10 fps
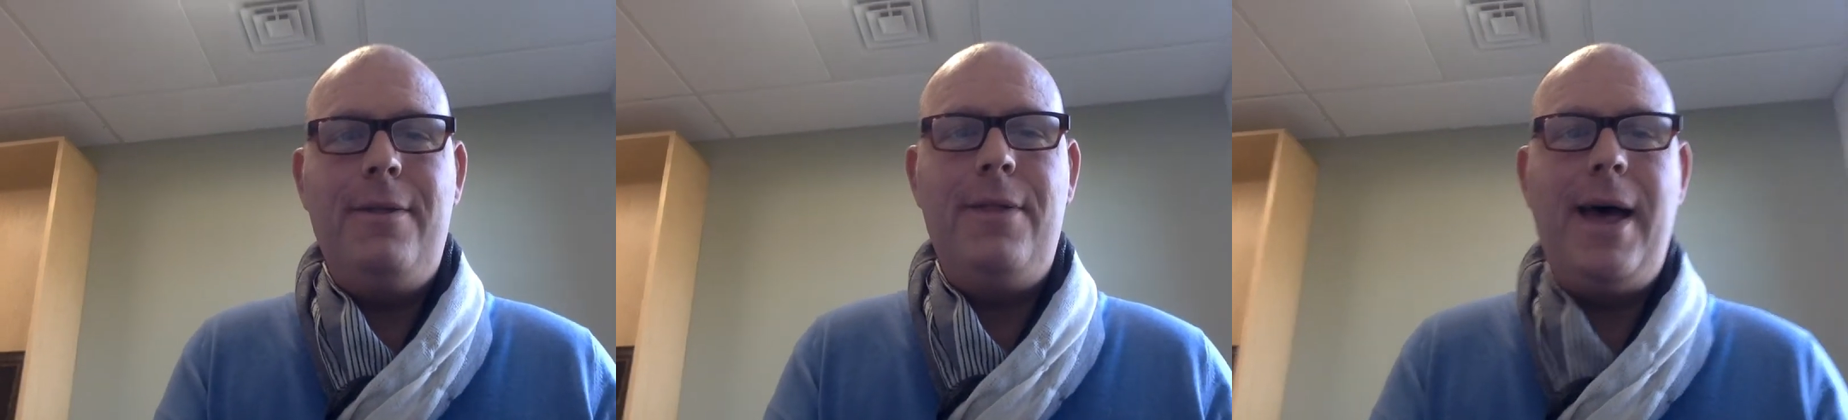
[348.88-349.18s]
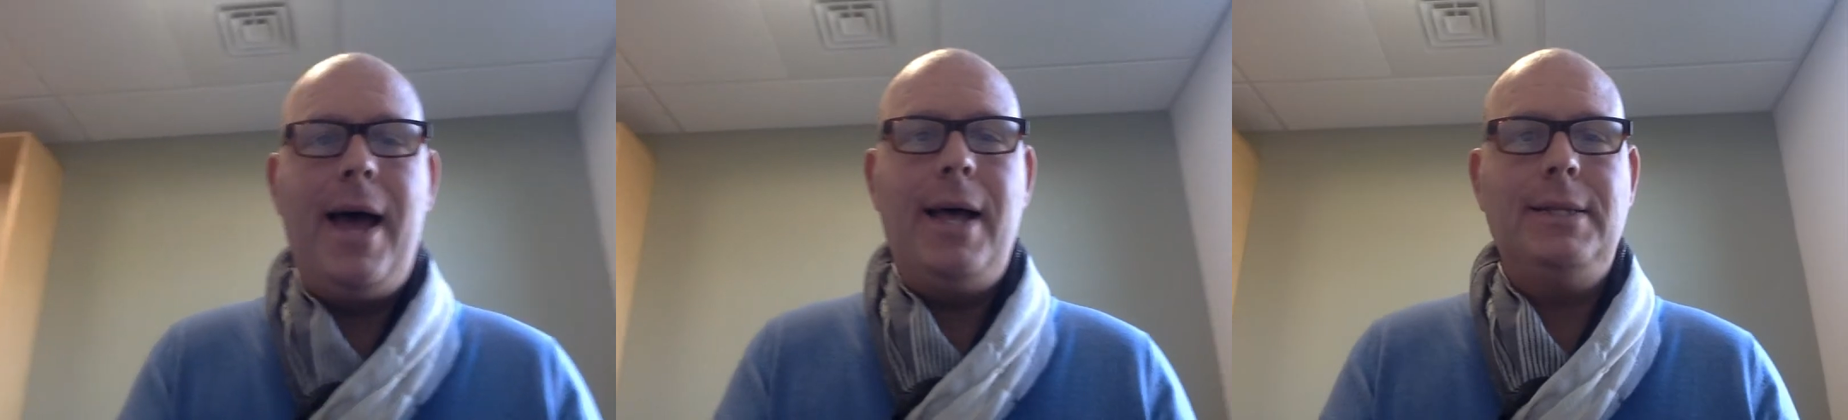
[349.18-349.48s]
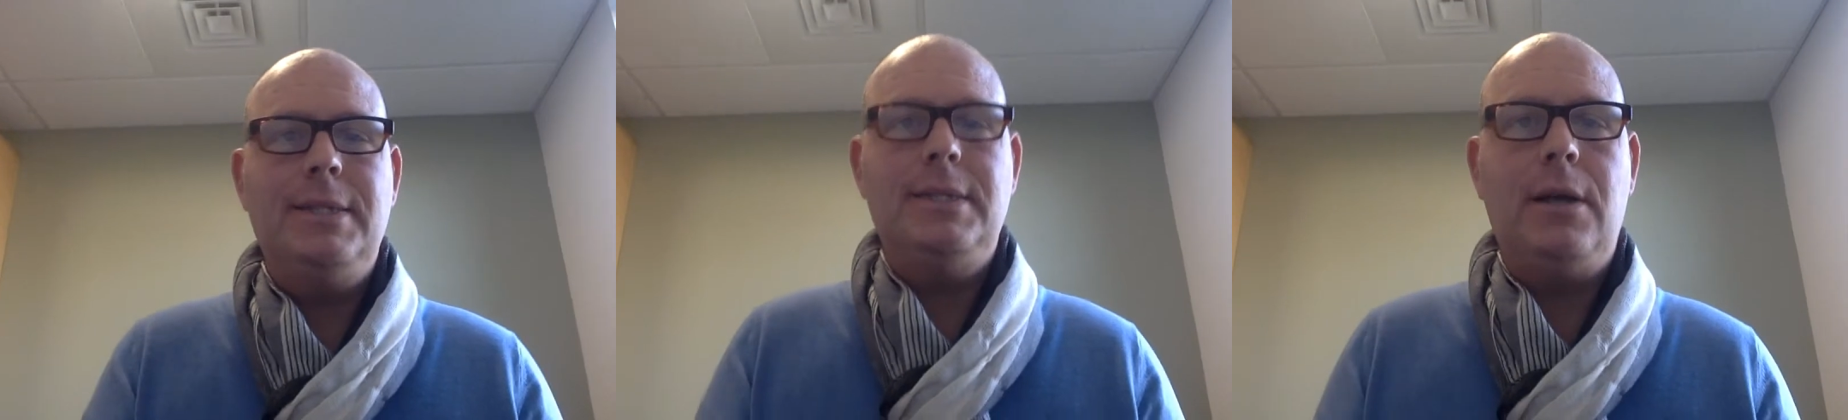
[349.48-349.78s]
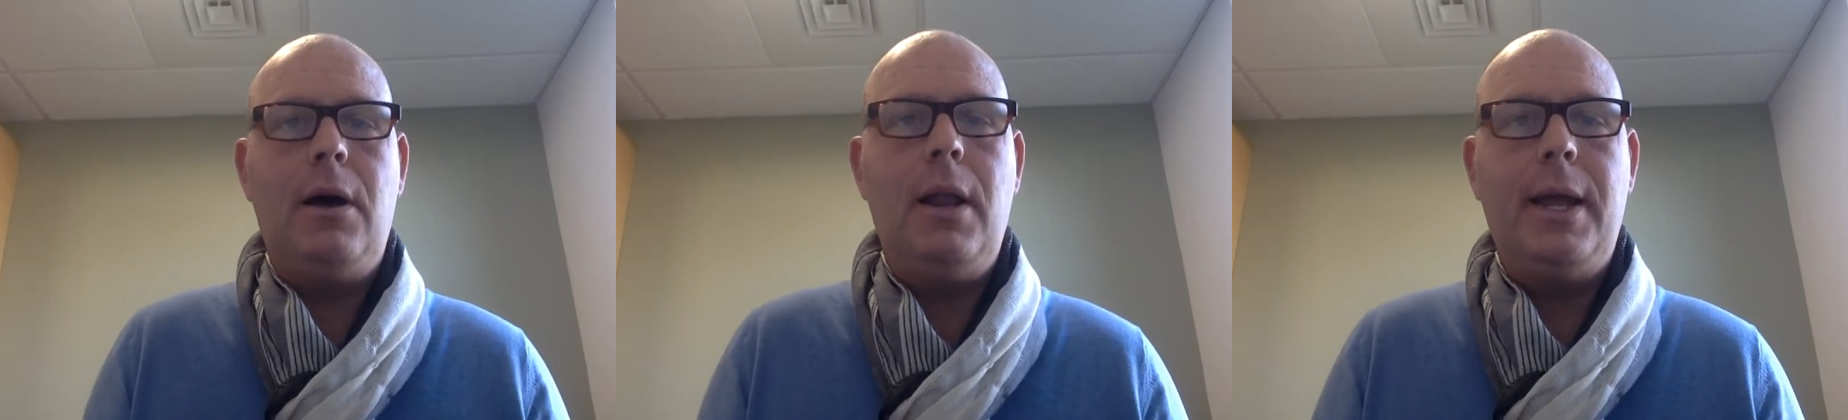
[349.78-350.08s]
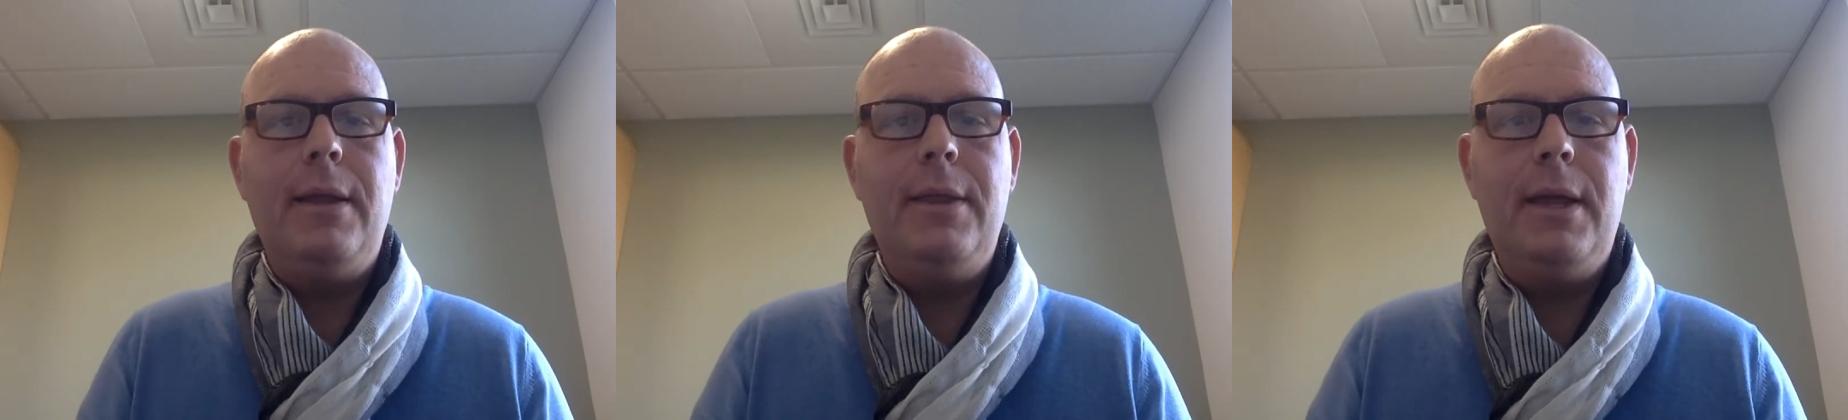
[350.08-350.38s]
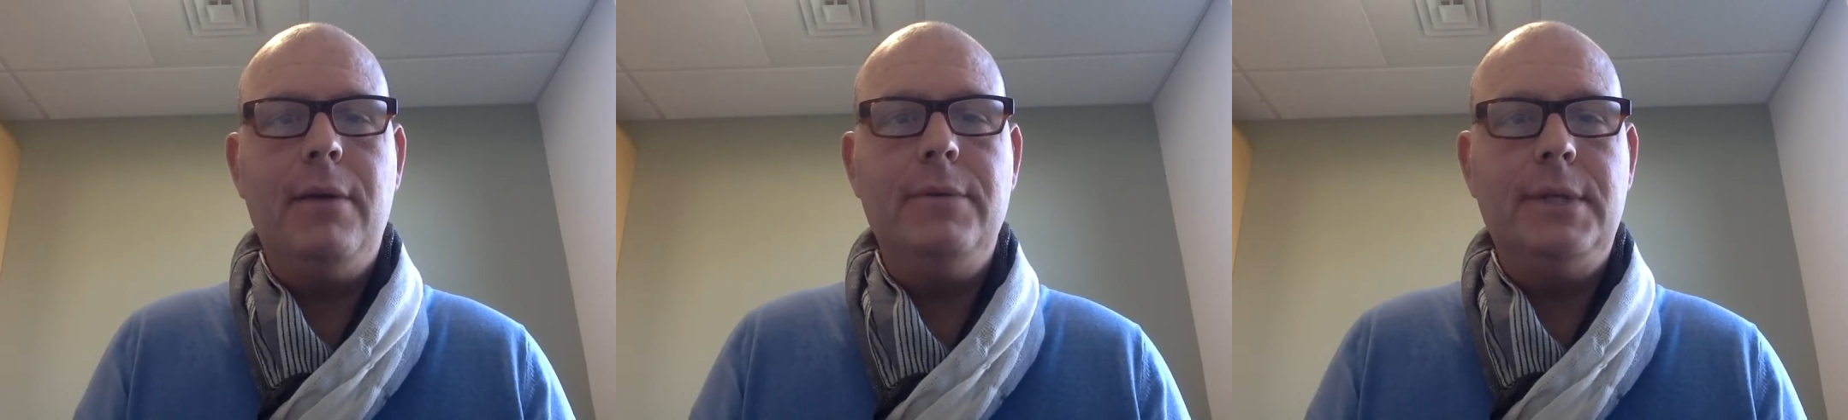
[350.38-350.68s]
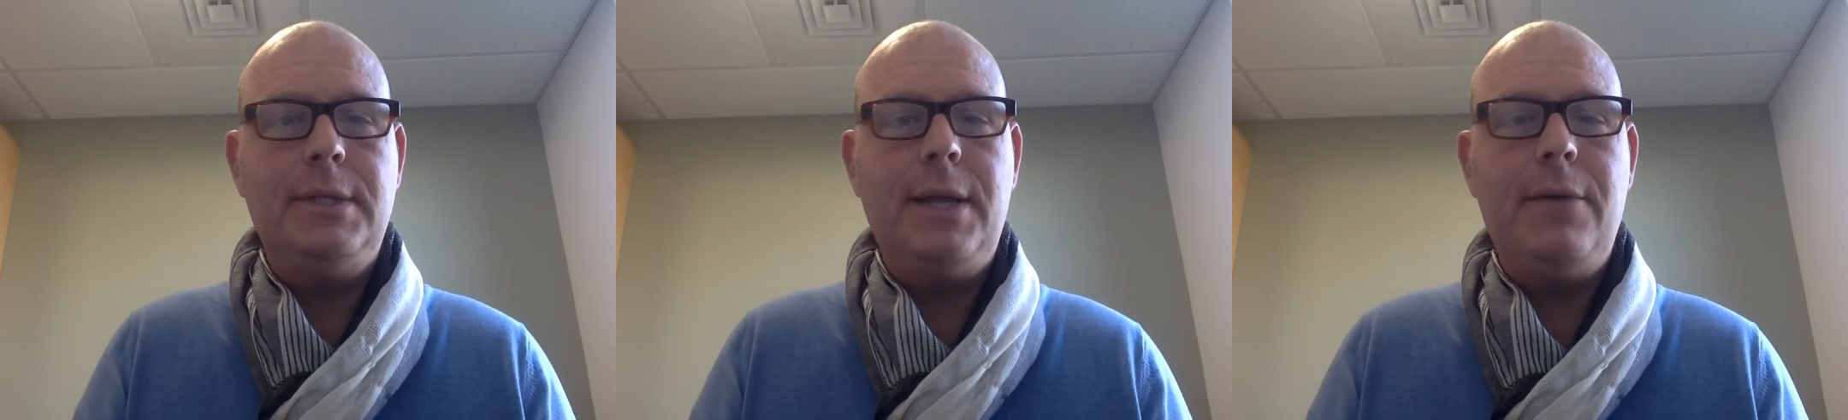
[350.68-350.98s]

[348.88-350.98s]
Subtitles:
that's all I can think of to say